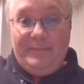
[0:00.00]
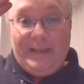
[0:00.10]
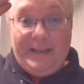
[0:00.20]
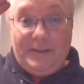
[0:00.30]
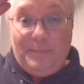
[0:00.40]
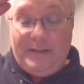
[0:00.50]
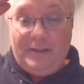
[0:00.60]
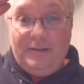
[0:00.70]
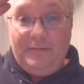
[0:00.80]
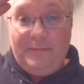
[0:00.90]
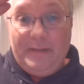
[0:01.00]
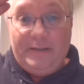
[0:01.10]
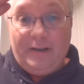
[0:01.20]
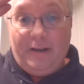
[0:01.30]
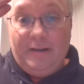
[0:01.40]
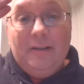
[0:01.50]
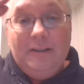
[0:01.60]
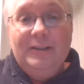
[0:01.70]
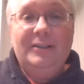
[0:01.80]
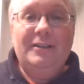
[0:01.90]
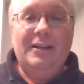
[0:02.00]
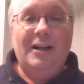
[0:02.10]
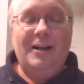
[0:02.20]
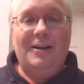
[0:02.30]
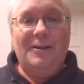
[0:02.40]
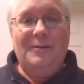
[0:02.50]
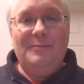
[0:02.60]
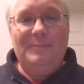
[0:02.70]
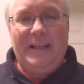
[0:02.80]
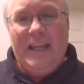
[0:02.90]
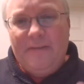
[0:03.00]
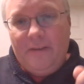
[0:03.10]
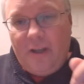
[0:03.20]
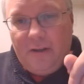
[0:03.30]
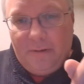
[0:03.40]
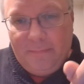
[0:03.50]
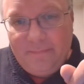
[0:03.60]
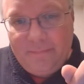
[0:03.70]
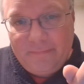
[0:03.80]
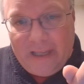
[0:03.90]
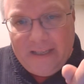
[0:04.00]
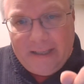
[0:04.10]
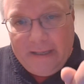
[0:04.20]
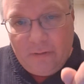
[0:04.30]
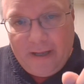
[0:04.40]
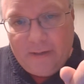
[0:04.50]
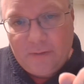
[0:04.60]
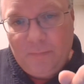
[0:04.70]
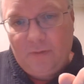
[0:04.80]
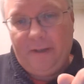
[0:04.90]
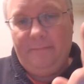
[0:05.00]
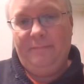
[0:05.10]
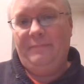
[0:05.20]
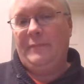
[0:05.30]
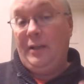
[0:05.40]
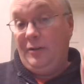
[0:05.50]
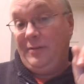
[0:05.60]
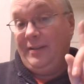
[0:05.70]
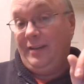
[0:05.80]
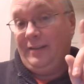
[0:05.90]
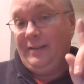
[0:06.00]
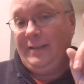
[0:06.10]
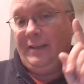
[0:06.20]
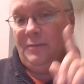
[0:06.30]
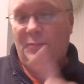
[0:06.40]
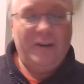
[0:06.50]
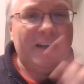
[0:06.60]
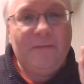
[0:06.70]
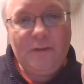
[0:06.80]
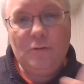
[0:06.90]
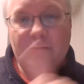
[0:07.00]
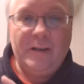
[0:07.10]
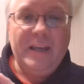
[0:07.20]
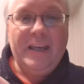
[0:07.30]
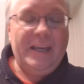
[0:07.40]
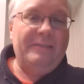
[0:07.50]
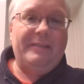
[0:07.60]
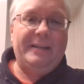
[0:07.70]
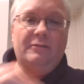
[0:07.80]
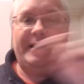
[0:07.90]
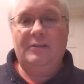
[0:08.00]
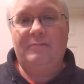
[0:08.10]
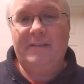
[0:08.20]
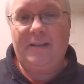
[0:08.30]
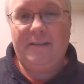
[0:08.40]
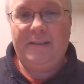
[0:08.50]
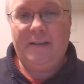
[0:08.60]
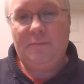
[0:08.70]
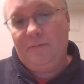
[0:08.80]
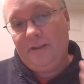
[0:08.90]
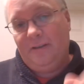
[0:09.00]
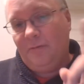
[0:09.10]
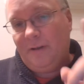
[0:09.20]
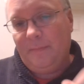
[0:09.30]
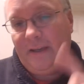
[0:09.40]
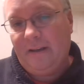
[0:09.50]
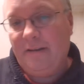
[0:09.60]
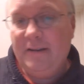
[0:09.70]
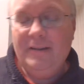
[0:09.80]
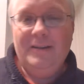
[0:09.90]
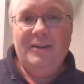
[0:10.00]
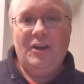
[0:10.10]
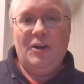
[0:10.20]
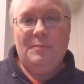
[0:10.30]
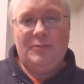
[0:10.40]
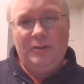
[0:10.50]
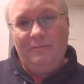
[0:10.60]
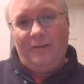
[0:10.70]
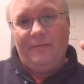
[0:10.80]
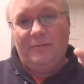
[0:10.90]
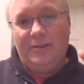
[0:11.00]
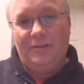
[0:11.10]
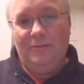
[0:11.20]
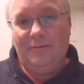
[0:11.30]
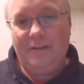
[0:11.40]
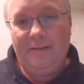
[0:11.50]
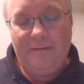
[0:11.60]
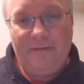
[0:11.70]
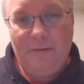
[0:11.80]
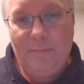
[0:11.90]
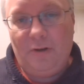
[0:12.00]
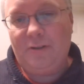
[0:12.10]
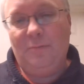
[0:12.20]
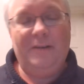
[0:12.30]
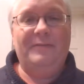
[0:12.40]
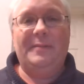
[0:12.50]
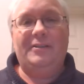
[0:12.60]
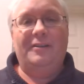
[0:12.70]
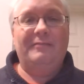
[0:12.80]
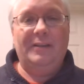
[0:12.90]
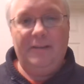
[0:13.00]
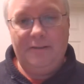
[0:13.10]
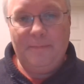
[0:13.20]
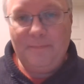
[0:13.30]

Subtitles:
gets a big salute from me, sir. Even though he's a Hill House boy, and I was a Sussex House boy. And if you were either a Hill House or a Sussex House boy, you know what I mean. Two rival schools that are a few blocks away from each other in London.